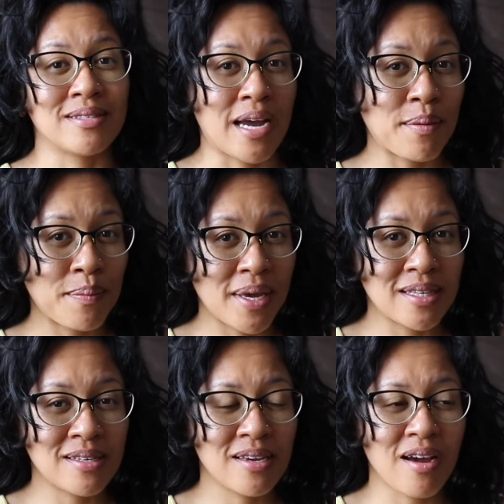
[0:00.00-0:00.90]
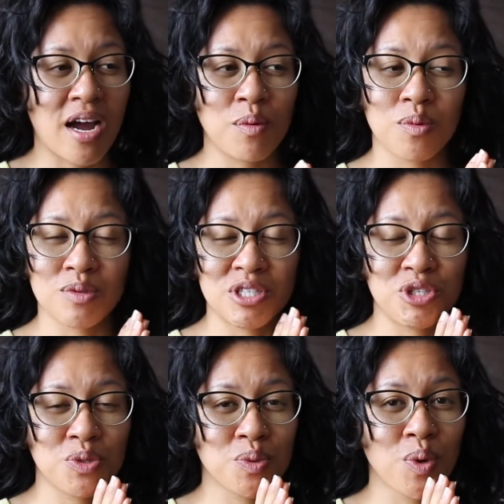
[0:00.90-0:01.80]
diamond painting. I will only
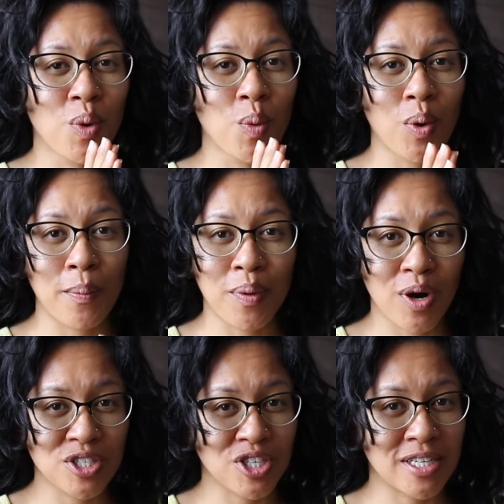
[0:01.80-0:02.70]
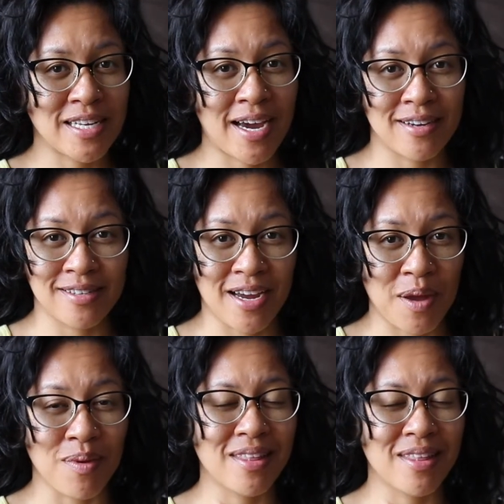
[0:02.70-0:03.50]
do one project at a time.